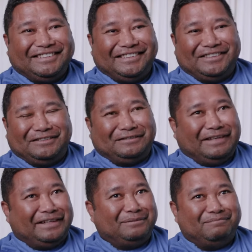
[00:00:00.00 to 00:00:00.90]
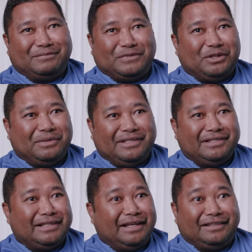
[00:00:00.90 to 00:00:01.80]
So Tommy
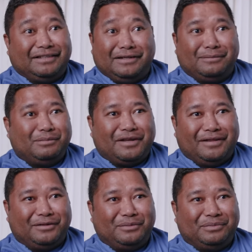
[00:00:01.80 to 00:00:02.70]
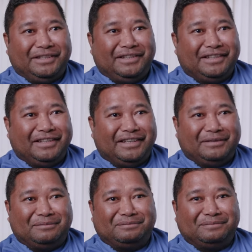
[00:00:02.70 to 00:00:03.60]
is like a little brother to me.
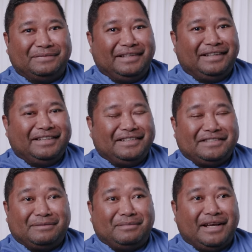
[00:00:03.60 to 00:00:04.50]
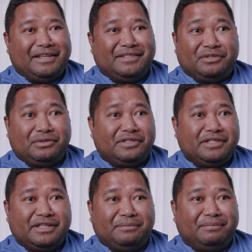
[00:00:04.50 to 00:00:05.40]
Some nights he couldn't
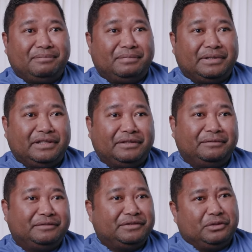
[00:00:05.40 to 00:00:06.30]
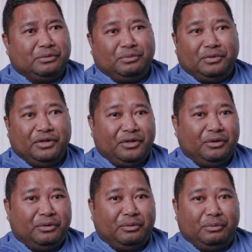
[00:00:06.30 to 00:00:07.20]
sleep, so
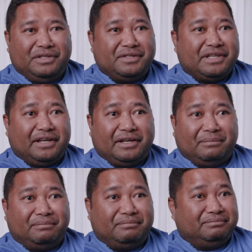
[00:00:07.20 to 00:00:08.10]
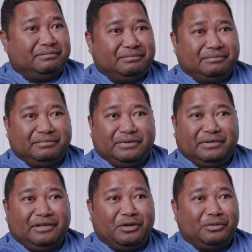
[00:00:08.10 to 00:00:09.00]
we just sat up
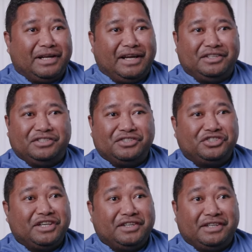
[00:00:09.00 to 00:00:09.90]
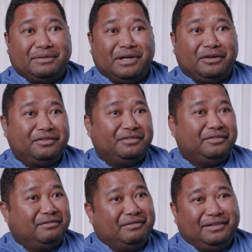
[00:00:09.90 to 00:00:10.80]
whole night just chatting about
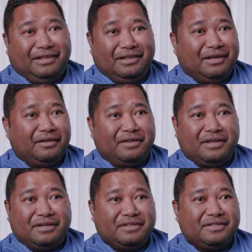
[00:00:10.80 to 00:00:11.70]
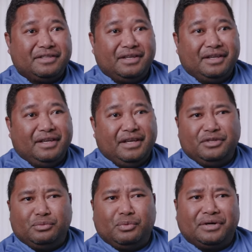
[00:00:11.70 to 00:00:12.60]
little things
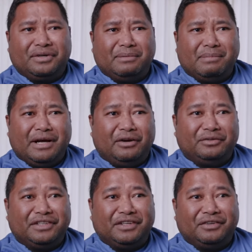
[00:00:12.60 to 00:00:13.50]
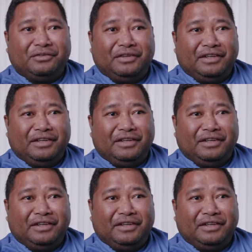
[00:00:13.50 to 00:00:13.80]
he's worried about, you know.